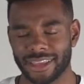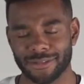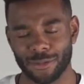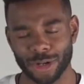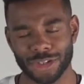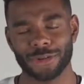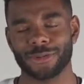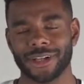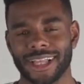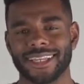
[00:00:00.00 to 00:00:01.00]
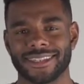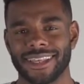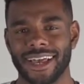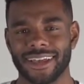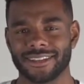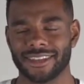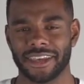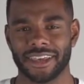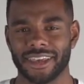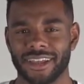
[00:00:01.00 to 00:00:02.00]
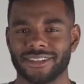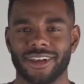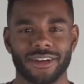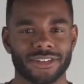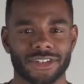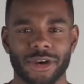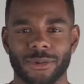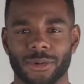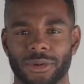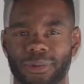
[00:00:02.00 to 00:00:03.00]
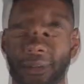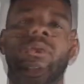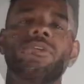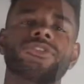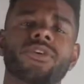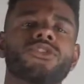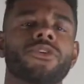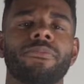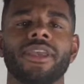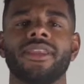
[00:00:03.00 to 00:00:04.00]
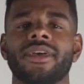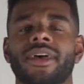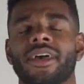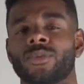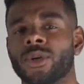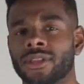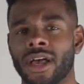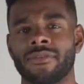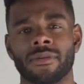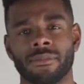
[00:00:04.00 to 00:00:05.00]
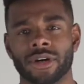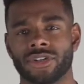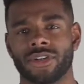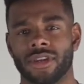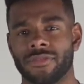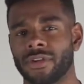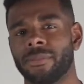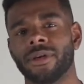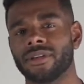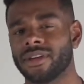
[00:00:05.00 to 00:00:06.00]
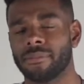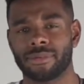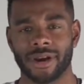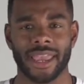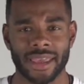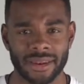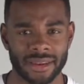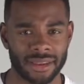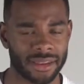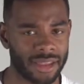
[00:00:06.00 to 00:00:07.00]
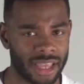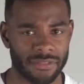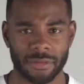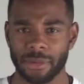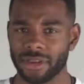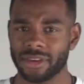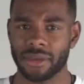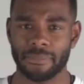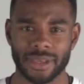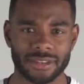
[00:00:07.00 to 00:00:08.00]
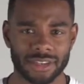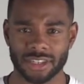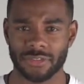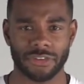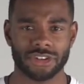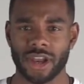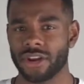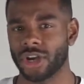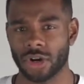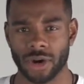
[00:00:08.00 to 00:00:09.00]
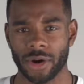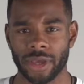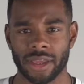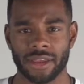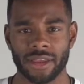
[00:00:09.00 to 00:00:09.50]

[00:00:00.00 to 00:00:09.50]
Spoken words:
once you realize that, it's all a joke. Both social media and real life are merging. If you're building a brand, if you're building a business, if you're trying to grow it,